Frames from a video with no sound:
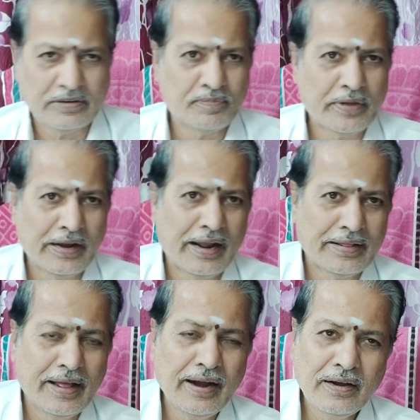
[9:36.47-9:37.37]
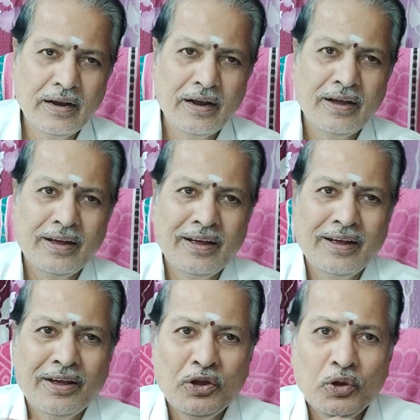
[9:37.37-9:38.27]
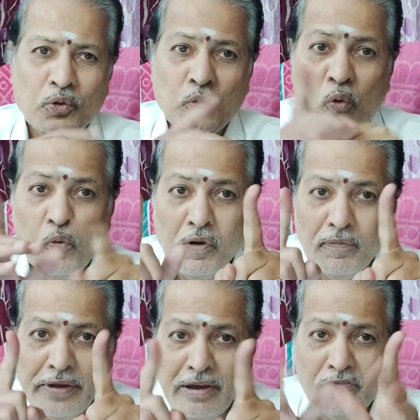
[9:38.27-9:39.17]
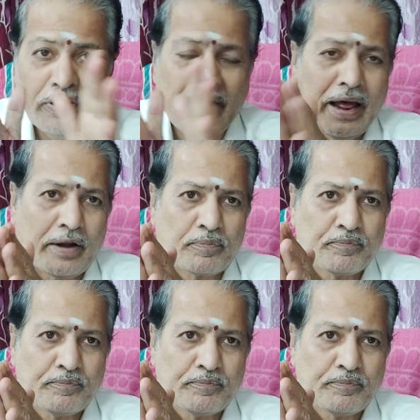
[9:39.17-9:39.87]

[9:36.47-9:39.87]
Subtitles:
something like that, you will be a winner.